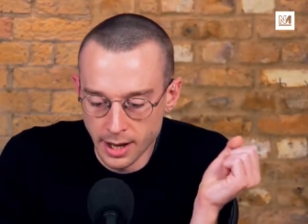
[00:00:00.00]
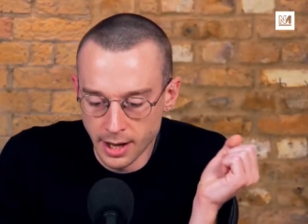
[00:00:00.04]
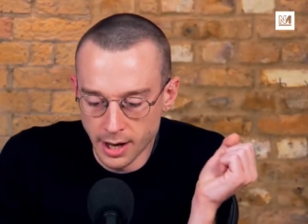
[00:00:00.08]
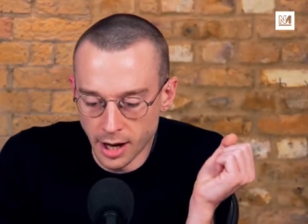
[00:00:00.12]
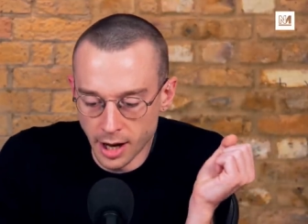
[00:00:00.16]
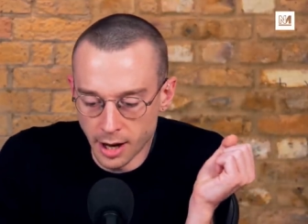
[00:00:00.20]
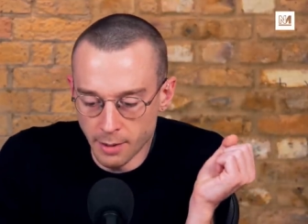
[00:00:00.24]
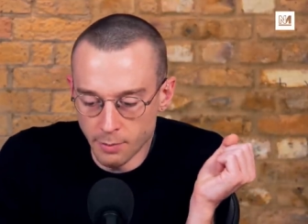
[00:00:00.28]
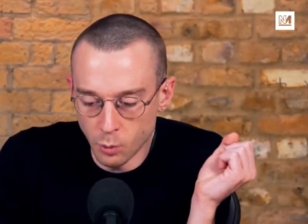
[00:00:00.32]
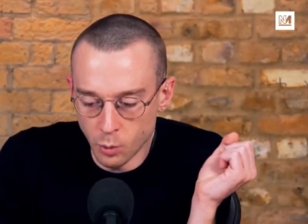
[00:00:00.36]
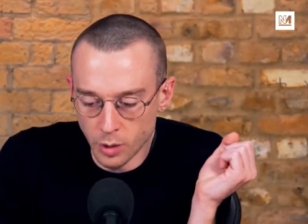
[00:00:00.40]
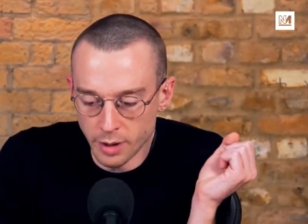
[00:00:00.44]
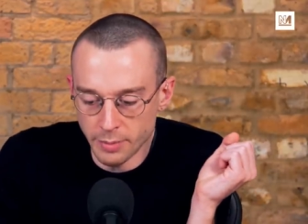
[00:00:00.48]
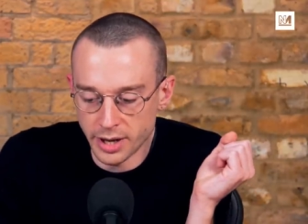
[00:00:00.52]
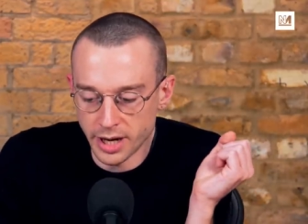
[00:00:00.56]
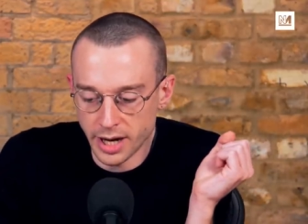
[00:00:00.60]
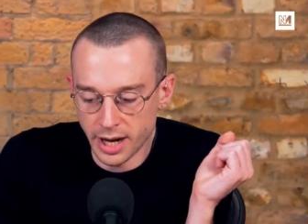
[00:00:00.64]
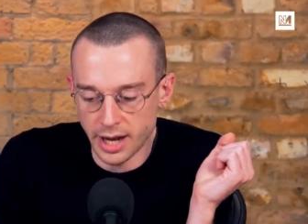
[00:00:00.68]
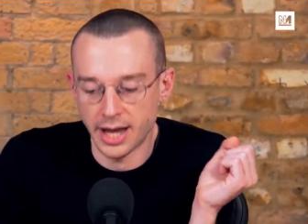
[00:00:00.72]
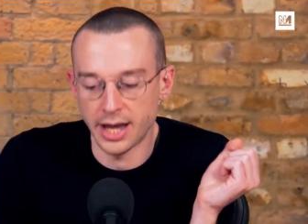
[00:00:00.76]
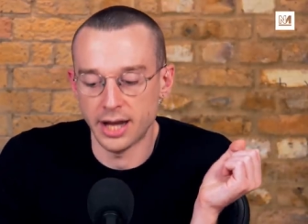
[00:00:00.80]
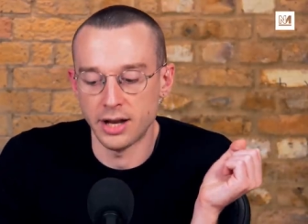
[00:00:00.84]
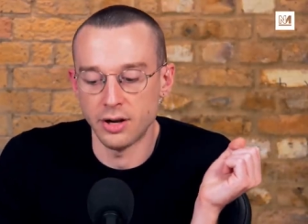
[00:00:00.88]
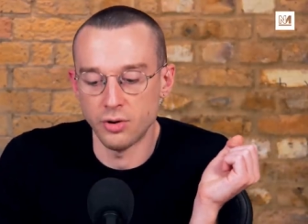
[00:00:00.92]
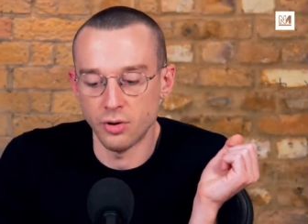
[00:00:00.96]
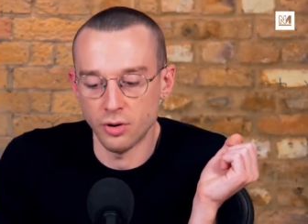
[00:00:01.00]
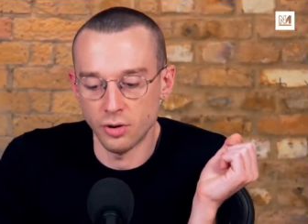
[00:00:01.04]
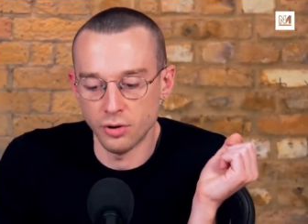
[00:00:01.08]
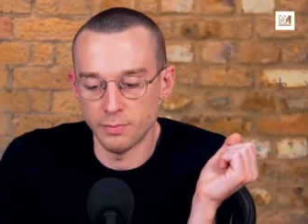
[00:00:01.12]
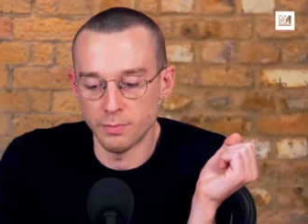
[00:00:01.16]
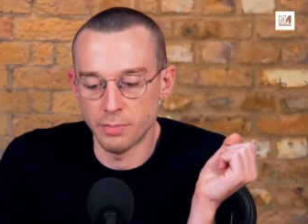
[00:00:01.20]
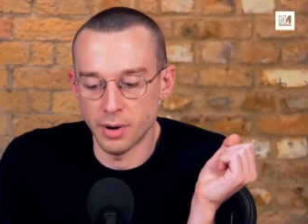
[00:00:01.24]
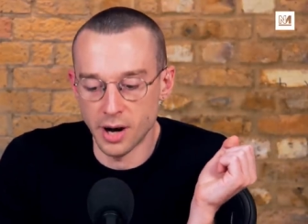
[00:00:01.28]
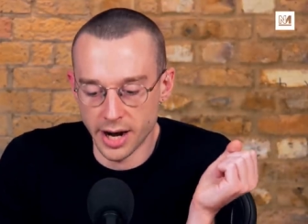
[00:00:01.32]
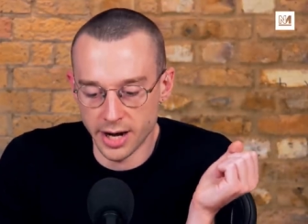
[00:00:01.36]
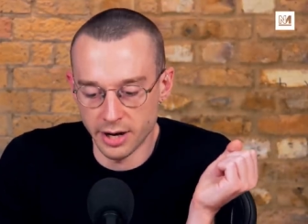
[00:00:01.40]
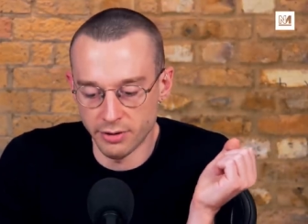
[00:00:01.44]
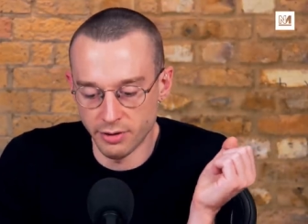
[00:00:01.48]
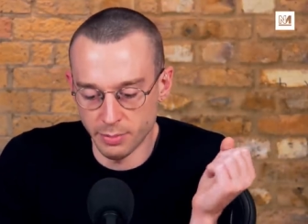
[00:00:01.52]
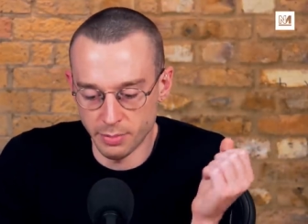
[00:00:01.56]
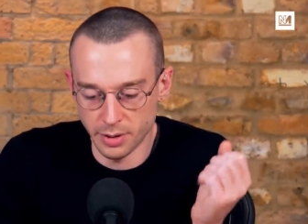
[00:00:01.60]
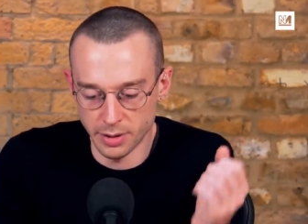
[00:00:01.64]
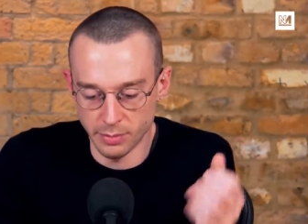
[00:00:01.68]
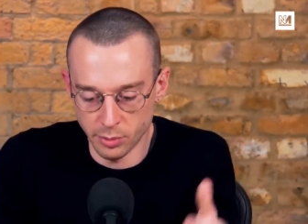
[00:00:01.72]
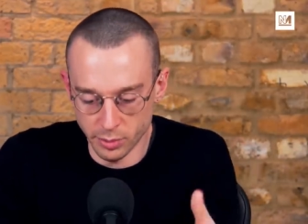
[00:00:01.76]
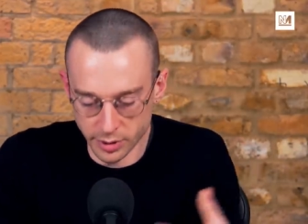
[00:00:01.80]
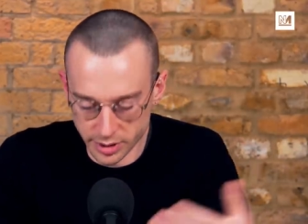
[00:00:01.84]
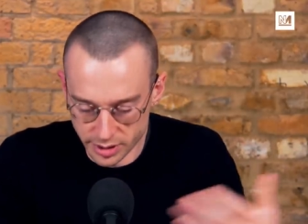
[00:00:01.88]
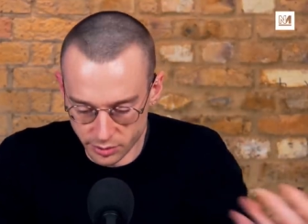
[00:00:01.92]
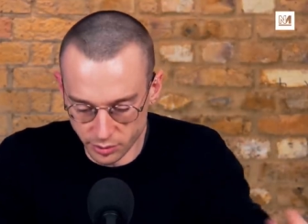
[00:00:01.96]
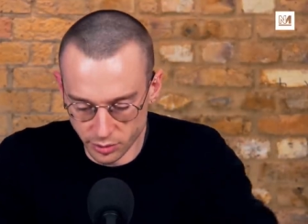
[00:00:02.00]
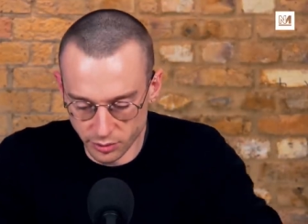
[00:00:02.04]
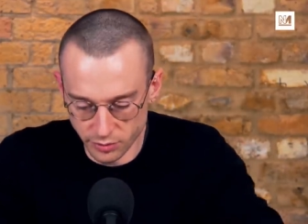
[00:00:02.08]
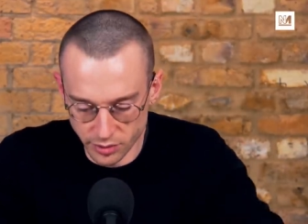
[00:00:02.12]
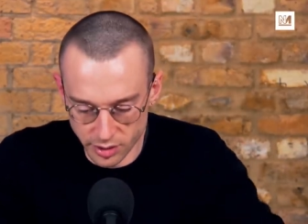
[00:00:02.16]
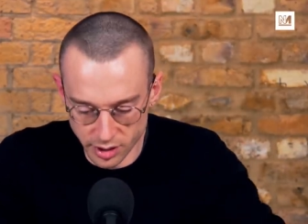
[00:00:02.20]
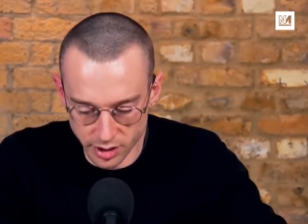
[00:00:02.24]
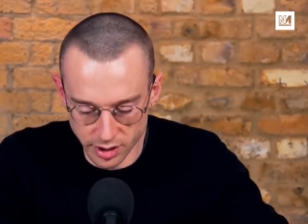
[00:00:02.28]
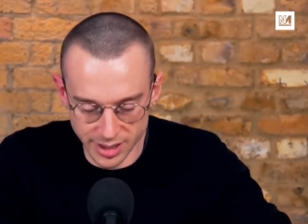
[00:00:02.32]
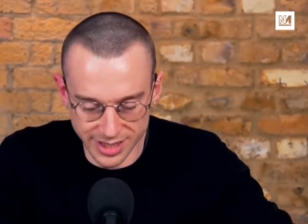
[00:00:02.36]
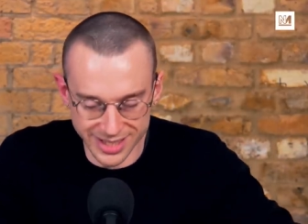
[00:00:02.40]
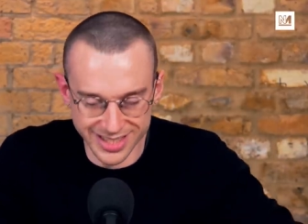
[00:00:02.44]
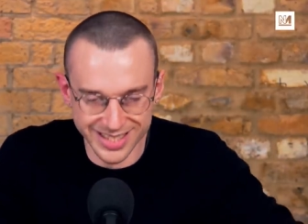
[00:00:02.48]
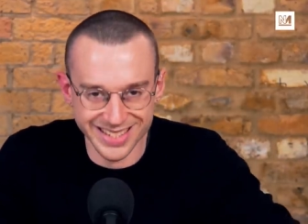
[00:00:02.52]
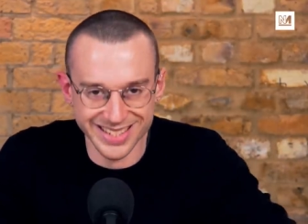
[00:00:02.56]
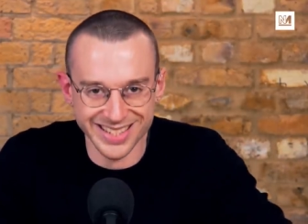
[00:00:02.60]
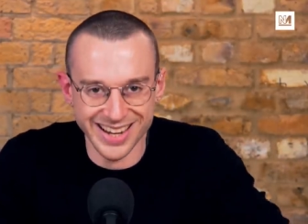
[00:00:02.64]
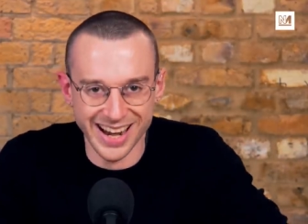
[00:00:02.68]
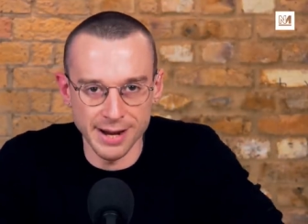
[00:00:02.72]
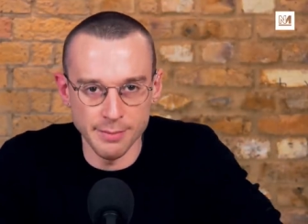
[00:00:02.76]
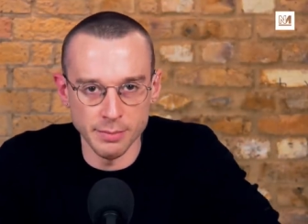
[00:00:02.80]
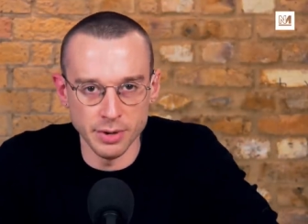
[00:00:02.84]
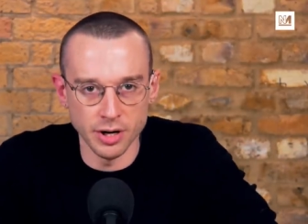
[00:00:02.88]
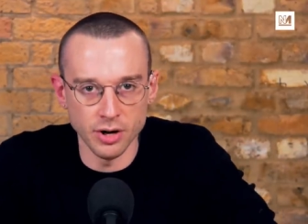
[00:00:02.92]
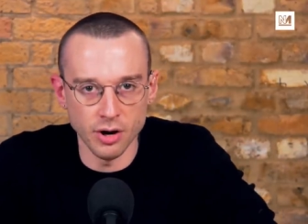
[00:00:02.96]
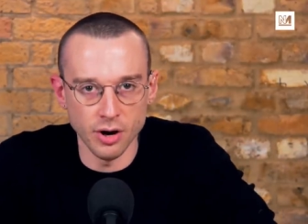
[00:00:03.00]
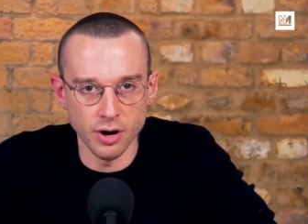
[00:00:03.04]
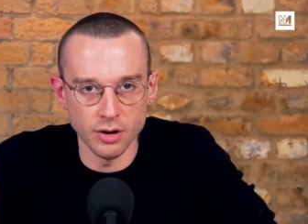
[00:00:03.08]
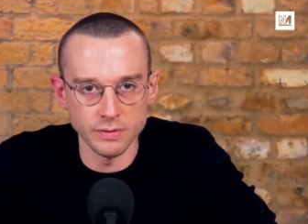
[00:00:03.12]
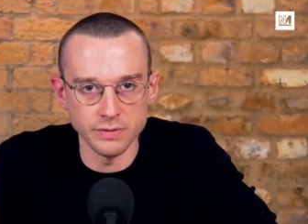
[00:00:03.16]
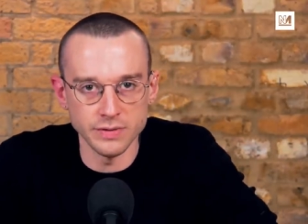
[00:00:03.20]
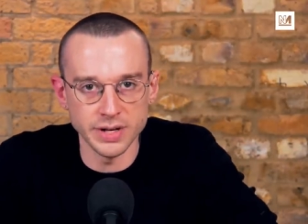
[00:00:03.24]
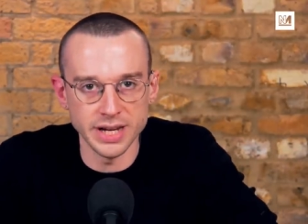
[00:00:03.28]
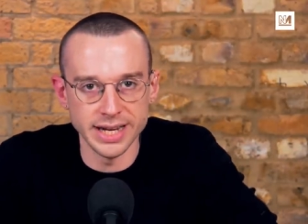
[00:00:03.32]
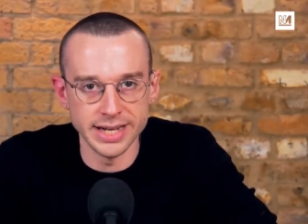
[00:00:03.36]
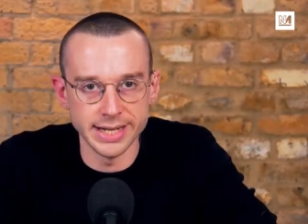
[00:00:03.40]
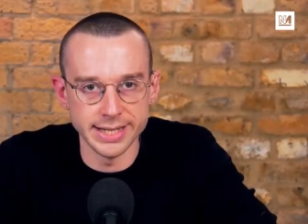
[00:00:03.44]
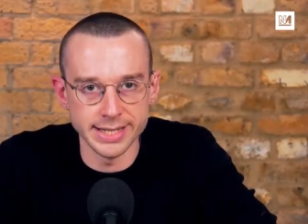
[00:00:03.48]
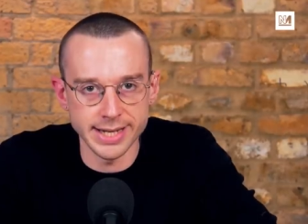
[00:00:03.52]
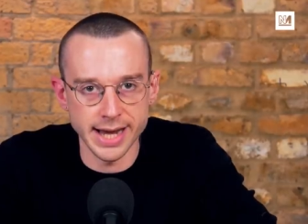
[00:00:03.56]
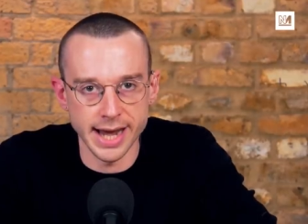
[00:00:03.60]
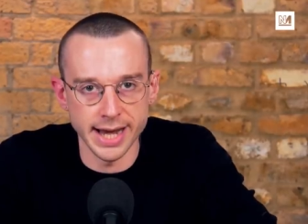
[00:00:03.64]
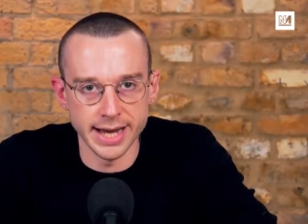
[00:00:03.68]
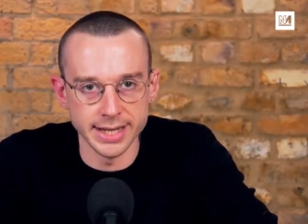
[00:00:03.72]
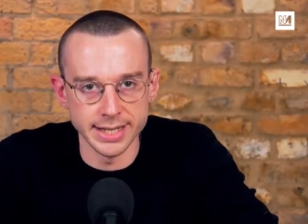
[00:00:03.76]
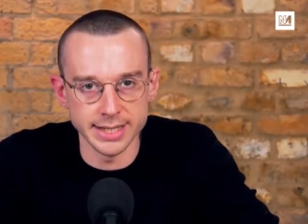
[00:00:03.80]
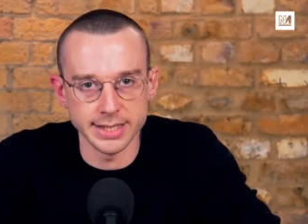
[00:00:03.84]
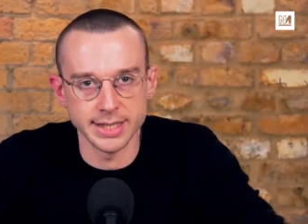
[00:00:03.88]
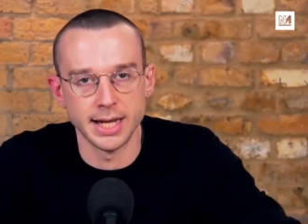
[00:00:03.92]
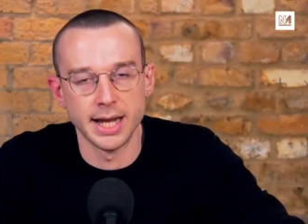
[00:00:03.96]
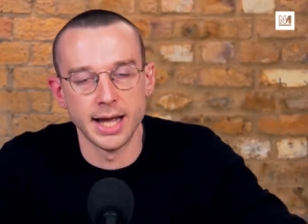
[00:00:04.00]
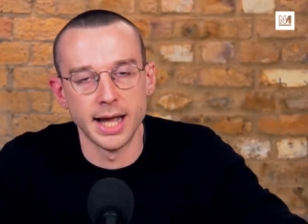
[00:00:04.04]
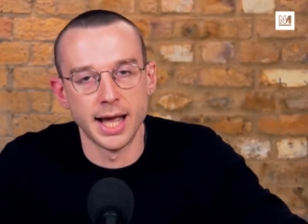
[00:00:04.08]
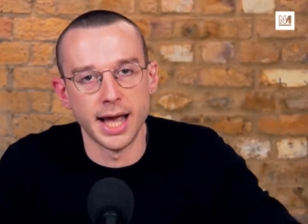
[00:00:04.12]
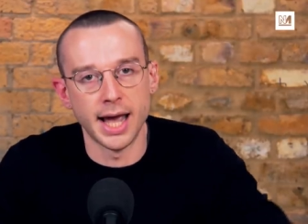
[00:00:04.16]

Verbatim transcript: um, women, and non binary people, is sort of the, its statement of intent.